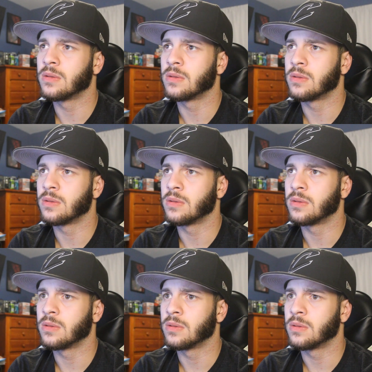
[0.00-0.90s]

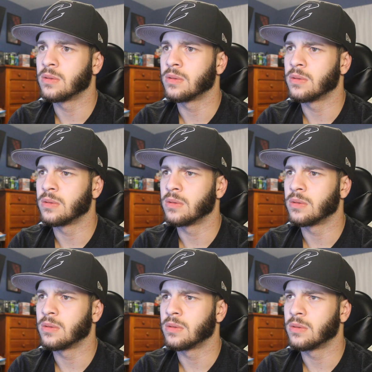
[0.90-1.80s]

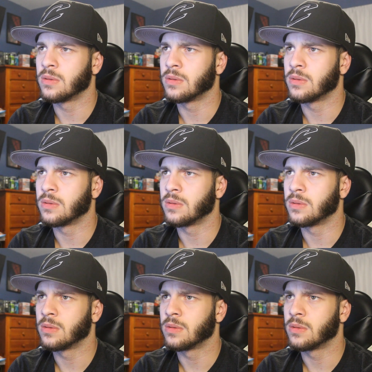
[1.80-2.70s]

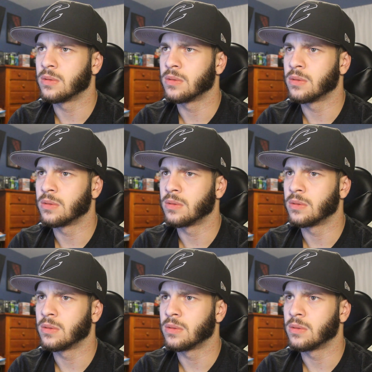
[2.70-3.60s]

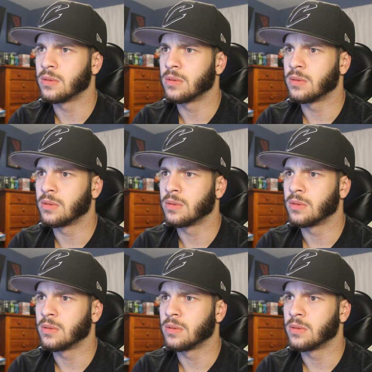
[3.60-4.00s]
(silence)